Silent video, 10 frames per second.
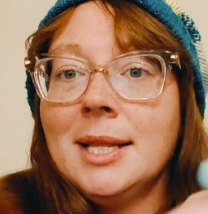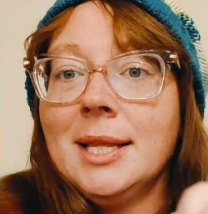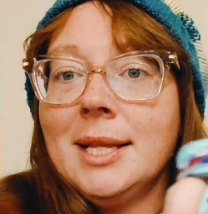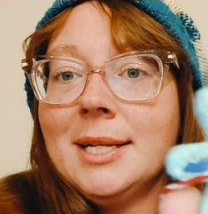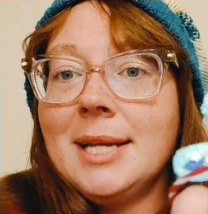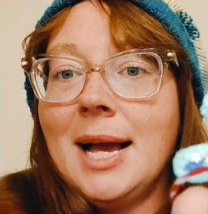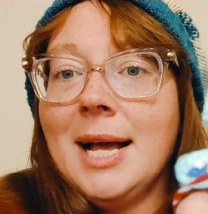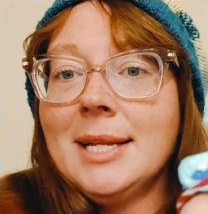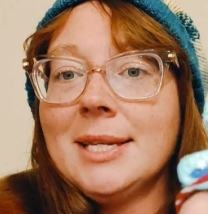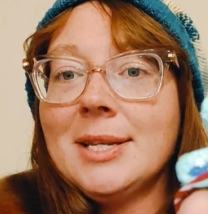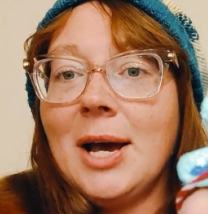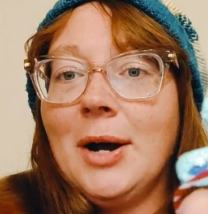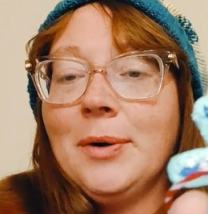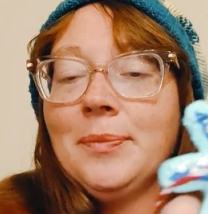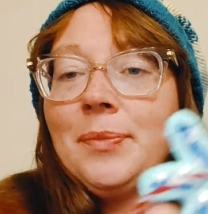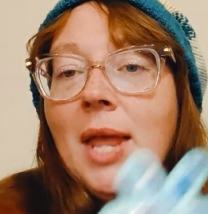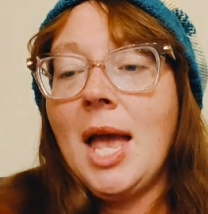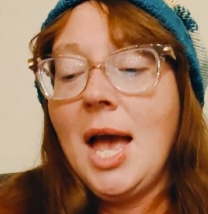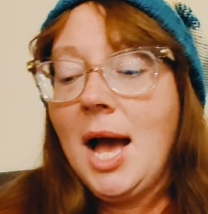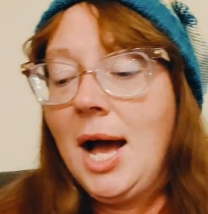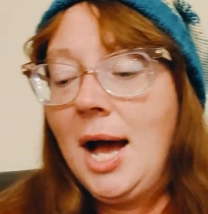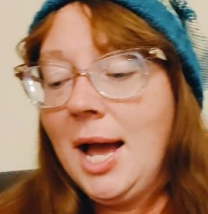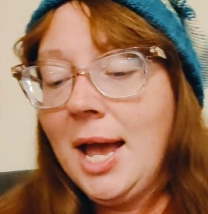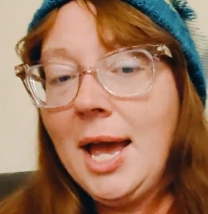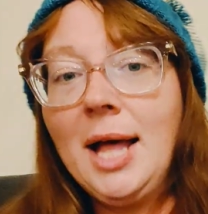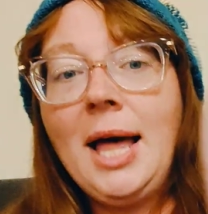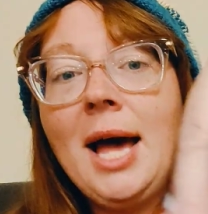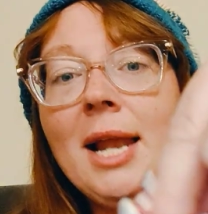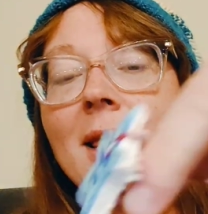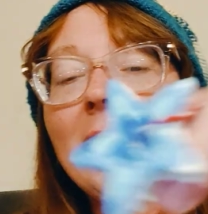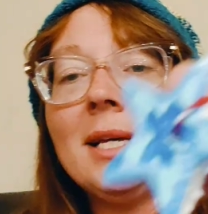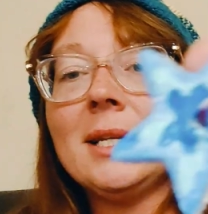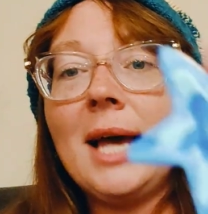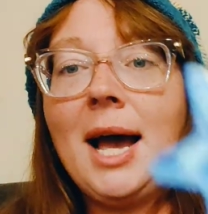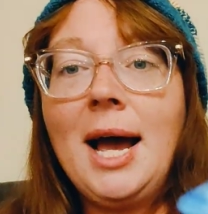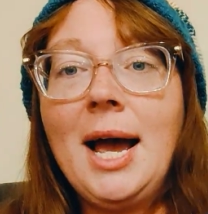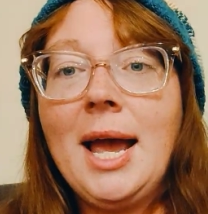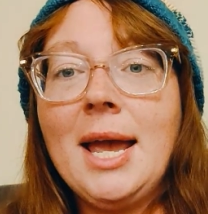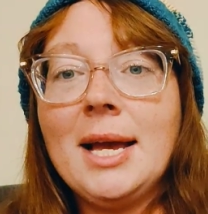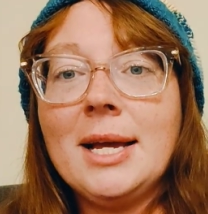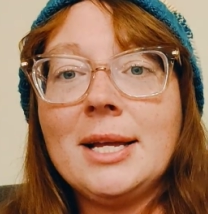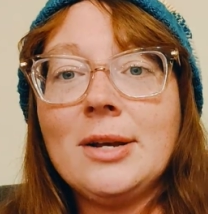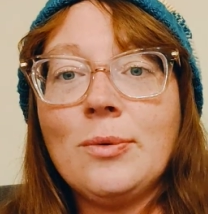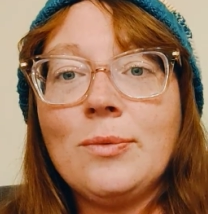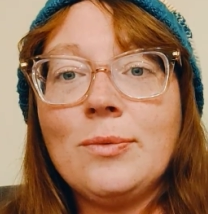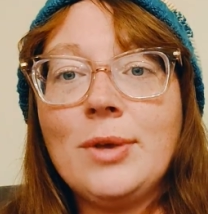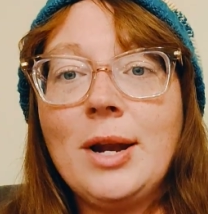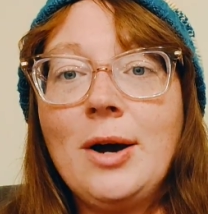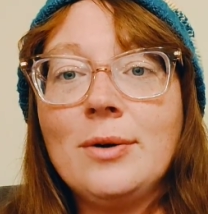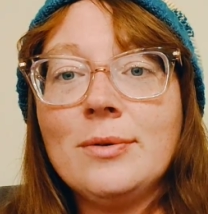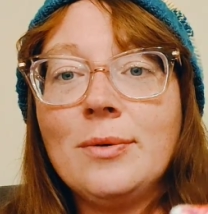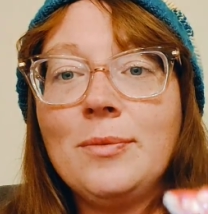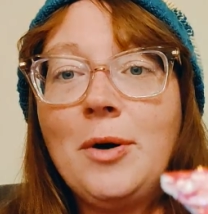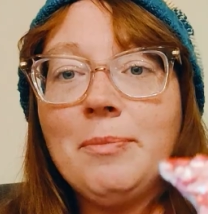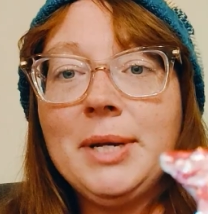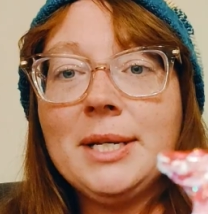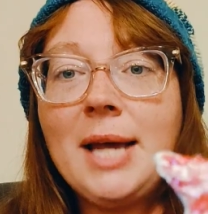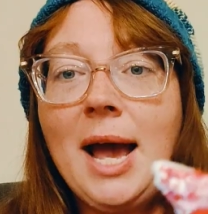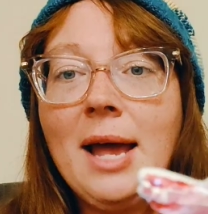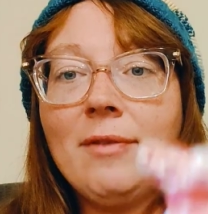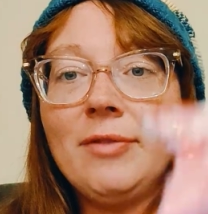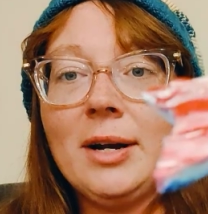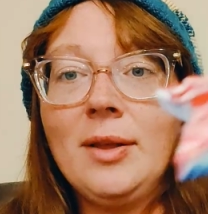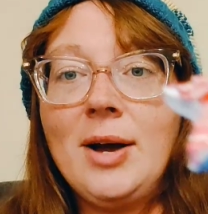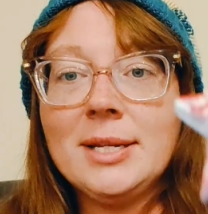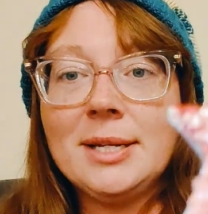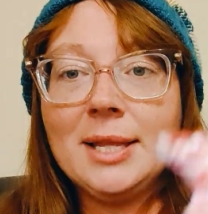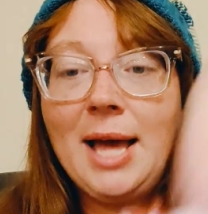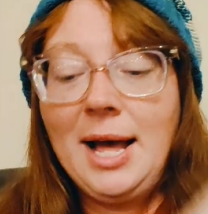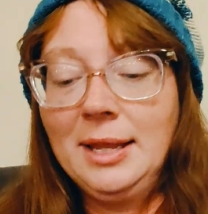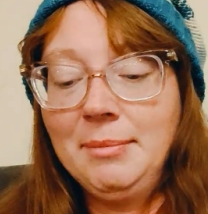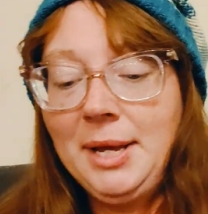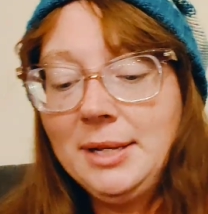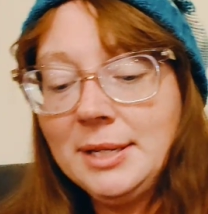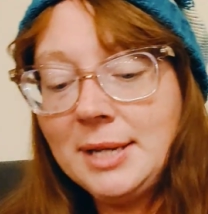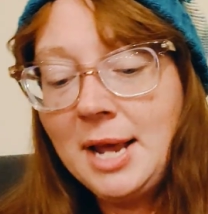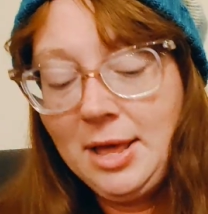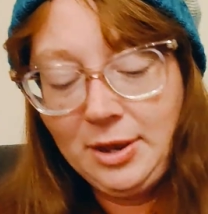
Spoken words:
Little dots. So a lot of these won't be sad if they're lost to the elements.